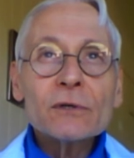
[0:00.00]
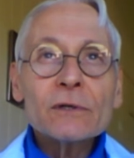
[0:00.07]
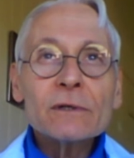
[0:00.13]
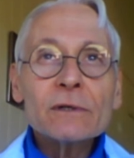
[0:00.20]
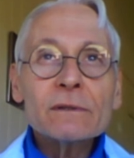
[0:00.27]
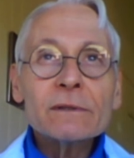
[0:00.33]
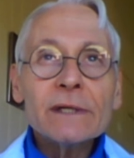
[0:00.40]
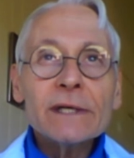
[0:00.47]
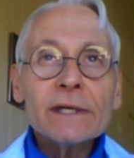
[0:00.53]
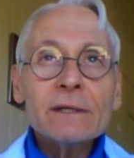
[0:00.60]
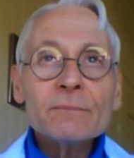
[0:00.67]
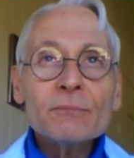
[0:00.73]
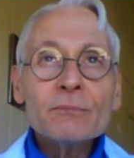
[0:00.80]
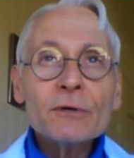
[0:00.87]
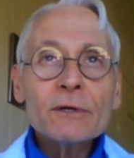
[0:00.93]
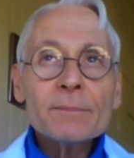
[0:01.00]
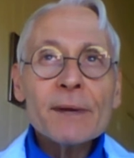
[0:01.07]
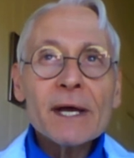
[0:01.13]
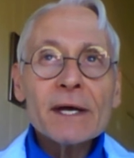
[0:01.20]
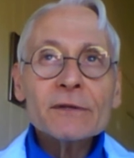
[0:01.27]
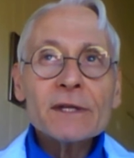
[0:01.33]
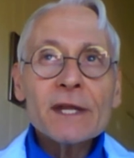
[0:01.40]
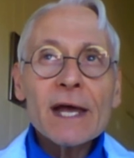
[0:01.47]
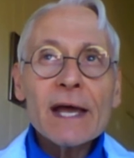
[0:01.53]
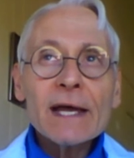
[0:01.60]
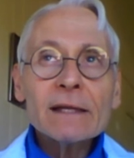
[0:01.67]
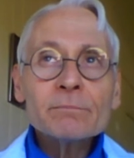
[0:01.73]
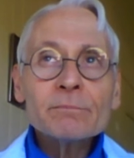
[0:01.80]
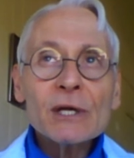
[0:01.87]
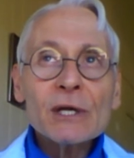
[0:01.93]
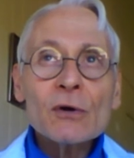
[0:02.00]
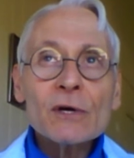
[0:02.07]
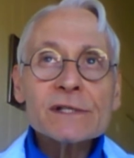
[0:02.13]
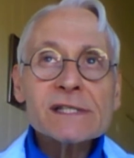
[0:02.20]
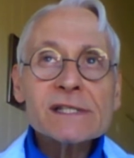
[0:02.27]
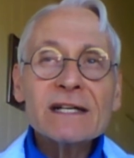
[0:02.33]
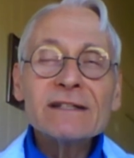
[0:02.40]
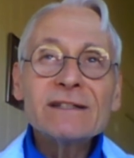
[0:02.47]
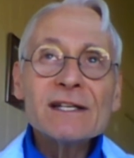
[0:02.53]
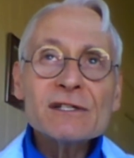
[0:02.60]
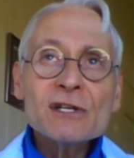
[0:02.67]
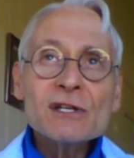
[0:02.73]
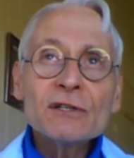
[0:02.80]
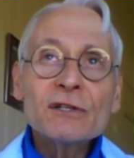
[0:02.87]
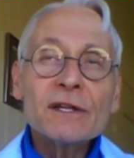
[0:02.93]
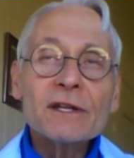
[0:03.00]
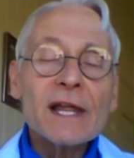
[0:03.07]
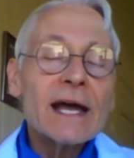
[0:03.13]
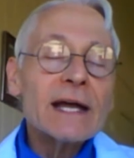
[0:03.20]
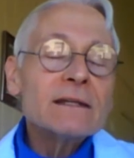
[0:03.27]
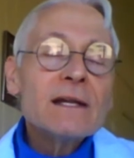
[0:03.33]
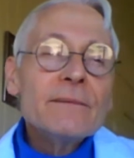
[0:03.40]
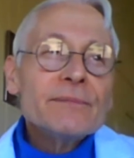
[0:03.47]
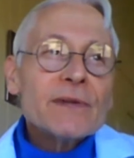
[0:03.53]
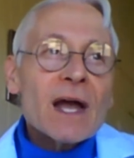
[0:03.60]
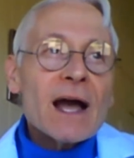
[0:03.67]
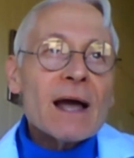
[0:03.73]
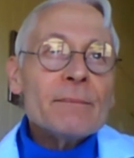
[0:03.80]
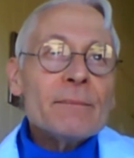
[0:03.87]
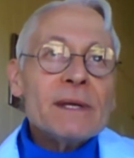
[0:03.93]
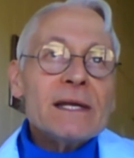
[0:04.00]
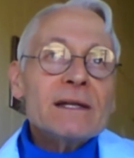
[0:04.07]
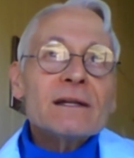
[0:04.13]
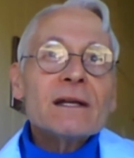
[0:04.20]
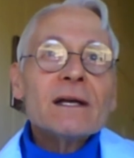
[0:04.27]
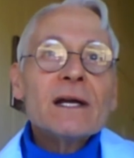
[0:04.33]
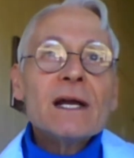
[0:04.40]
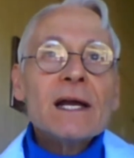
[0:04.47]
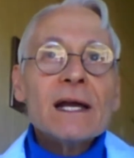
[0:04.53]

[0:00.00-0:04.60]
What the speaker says: your input about that, because in addition to that, I mean,